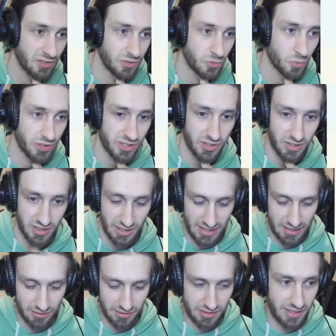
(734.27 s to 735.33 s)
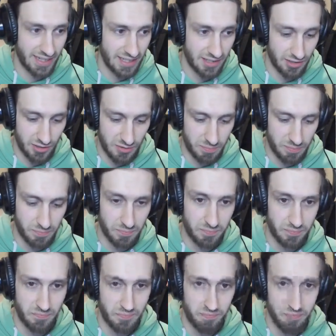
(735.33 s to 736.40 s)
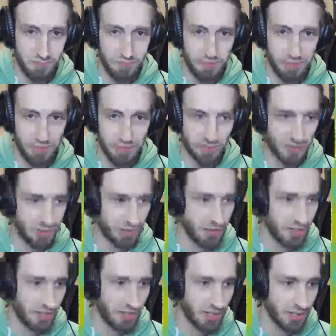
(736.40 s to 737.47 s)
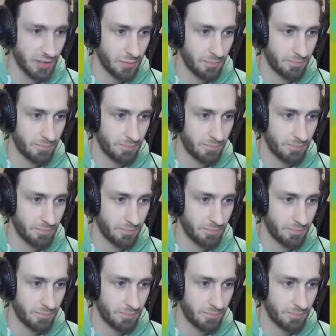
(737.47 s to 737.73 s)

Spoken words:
what it looked like in the good position. Enter